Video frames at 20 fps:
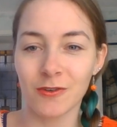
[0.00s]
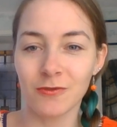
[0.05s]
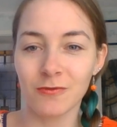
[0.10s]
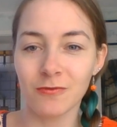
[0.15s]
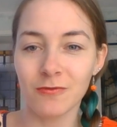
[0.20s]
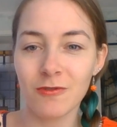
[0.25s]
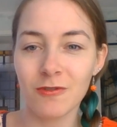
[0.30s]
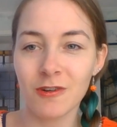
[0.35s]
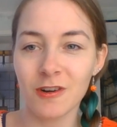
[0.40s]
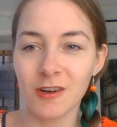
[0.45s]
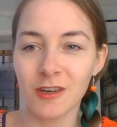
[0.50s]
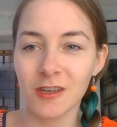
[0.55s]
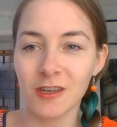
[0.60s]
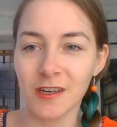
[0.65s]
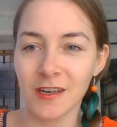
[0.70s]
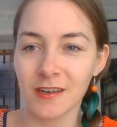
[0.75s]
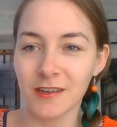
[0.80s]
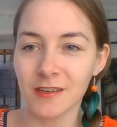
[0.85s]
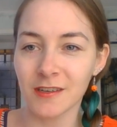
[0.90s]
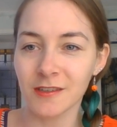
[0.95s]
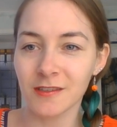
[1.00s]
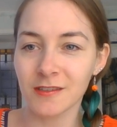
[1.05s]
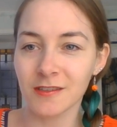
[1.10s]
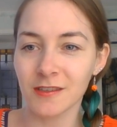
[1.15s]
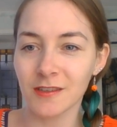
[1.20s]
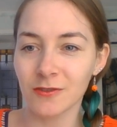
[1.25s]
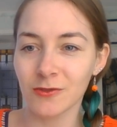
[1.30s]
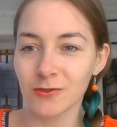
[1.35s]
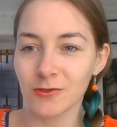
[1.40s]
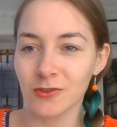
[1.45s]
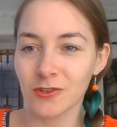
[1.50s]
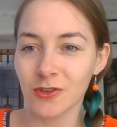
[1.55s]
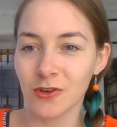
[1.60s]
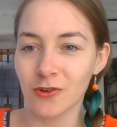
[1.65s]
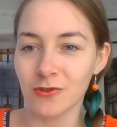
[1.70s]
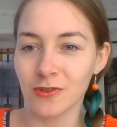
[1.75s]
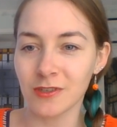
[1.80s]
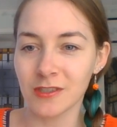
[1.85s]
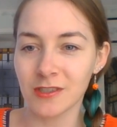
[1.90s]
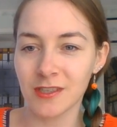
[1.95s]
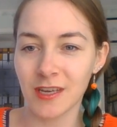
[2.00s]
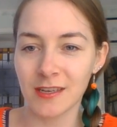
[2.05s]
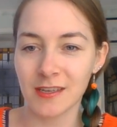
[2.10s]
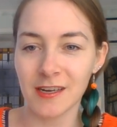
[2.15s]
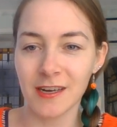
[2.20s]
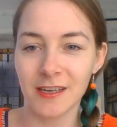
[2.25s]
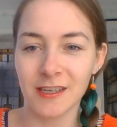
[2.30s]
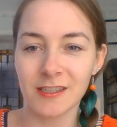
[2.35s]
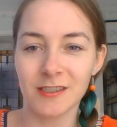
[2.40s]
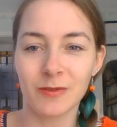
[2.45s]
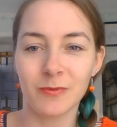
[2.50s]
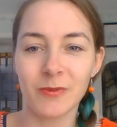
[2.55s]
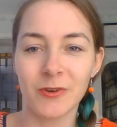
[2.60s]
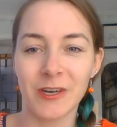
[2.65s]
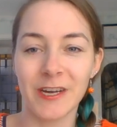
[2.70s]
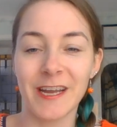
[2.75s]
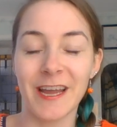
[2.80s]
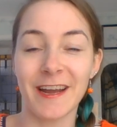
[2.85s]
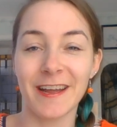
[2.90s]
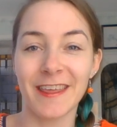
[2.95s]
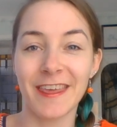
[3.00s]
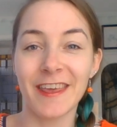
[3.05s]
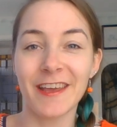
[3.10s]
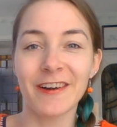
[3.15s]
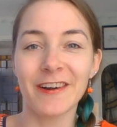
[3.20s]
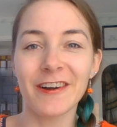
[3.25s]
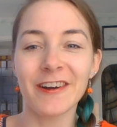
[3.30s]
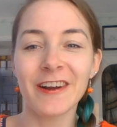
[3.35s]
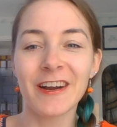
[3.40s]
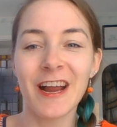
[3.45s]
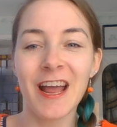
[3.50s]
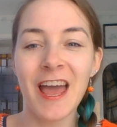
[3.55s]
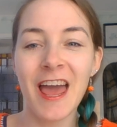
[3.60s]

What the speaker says: a rocket, and there's also a satellite somewhere, yeah, here.